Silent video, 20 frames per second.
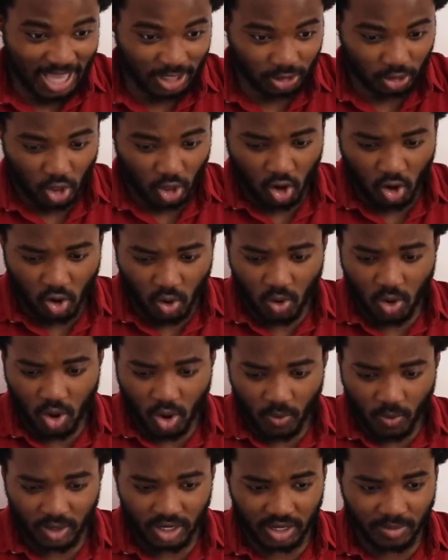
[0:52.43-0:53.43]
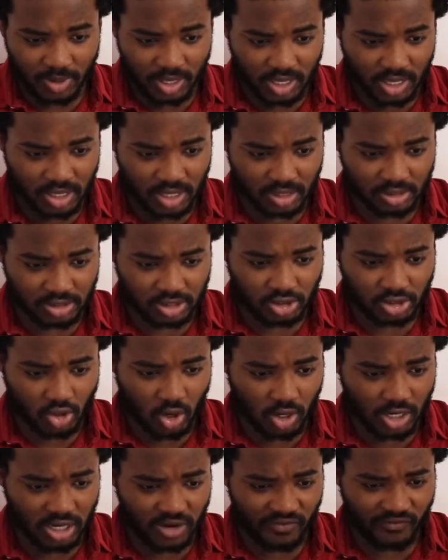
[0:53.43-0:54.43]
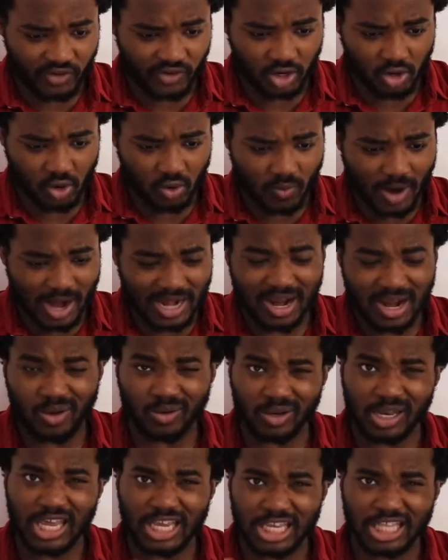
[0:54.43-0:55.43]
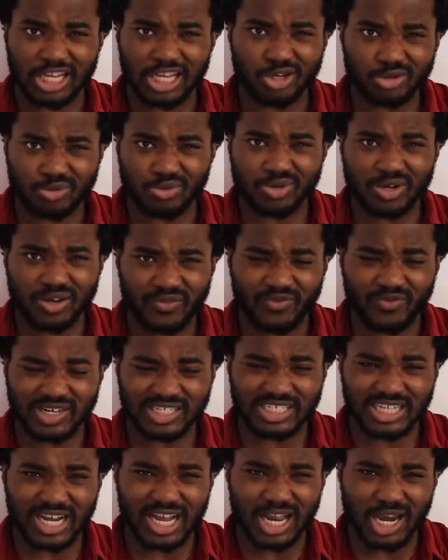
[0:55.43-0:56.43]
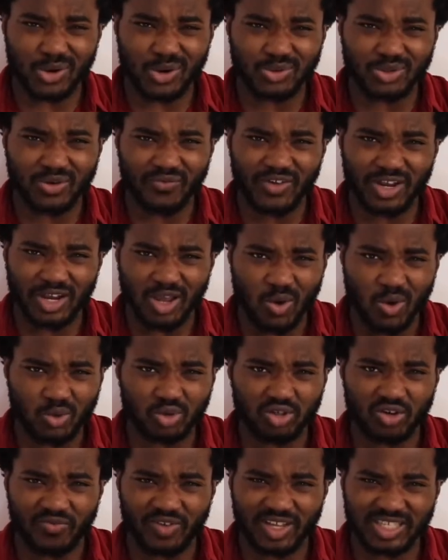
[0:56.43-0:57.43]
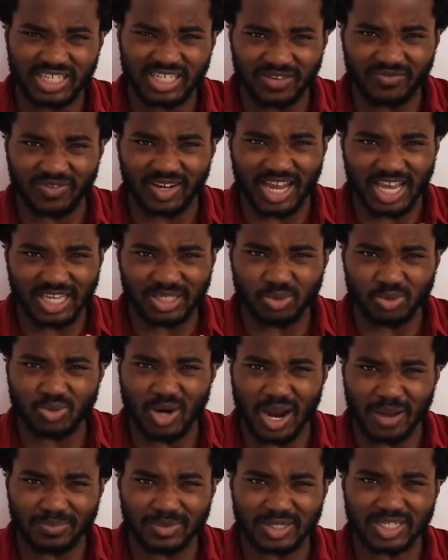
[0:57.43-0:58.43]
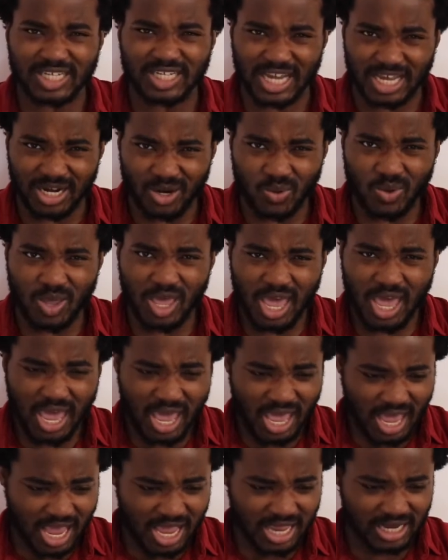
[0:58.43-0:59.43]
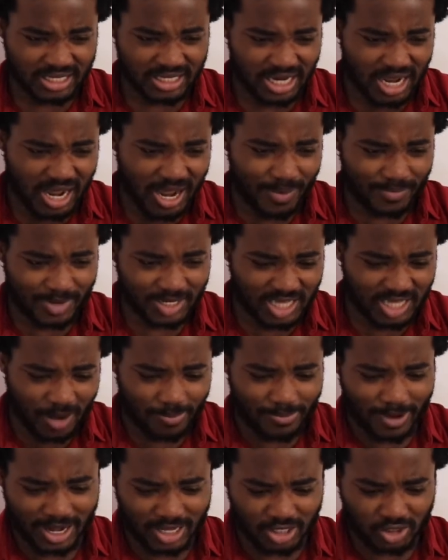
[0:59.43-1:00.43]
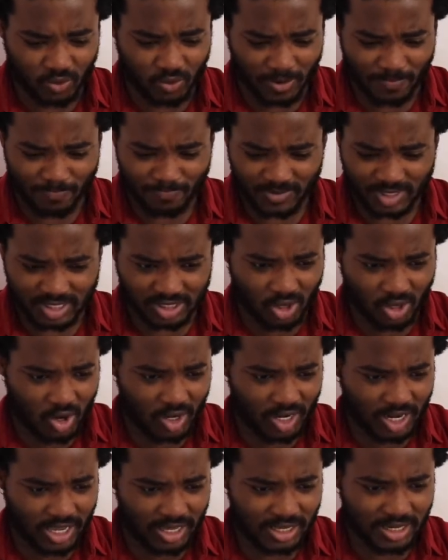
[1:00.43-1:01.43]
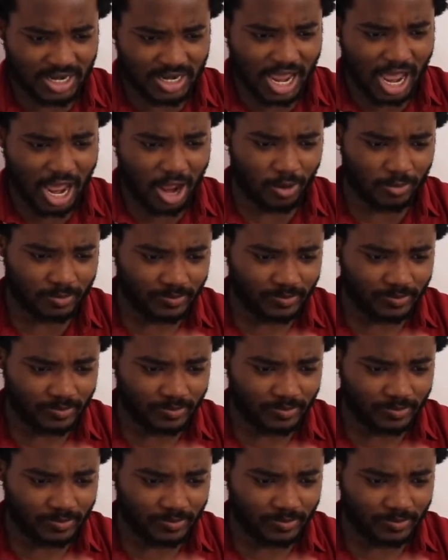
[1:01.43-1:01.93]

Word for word: so we're gonna be starting the video right now. Link in the description if you wanna check out the original video. Don't forget to leave a like, subscribe to the channel, and um, let's hop right into it. Starting now.